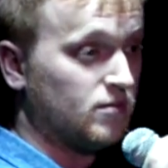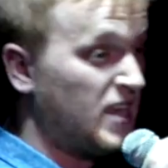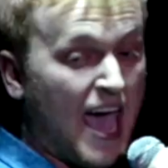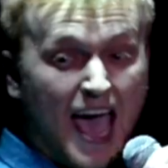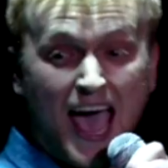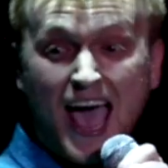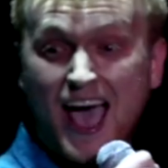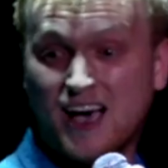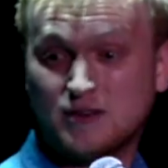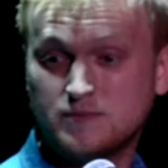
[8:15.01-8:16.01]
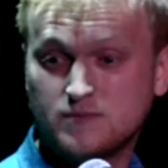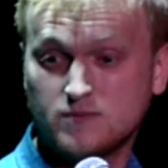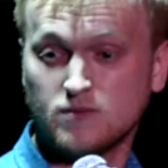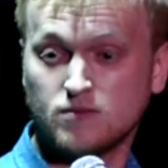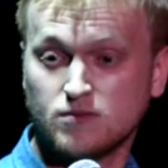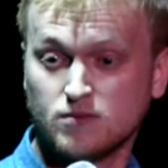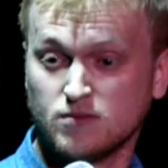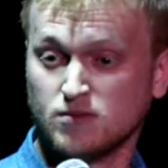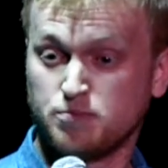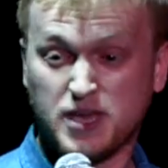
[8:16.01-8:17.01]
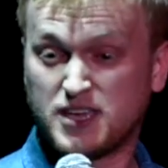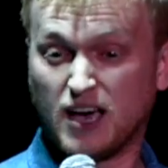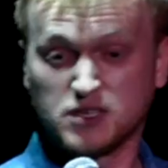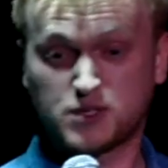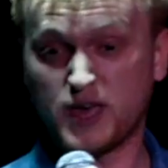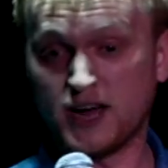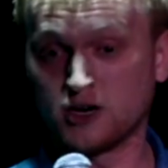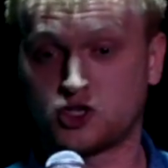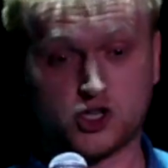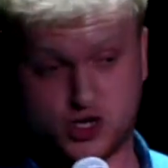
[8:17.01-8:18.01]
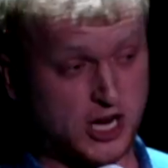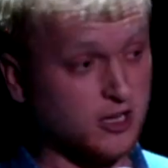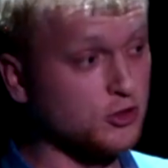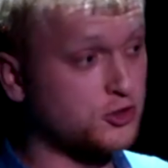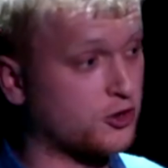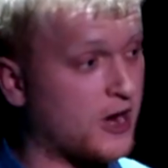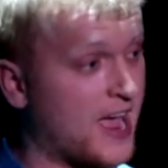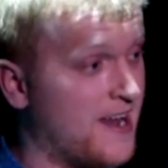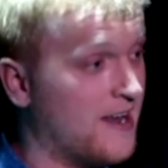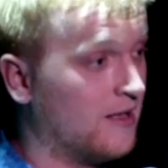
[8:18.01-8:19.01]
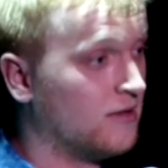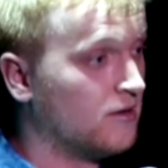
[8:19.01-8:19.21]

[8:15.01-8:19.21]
Yeah. Because they're children.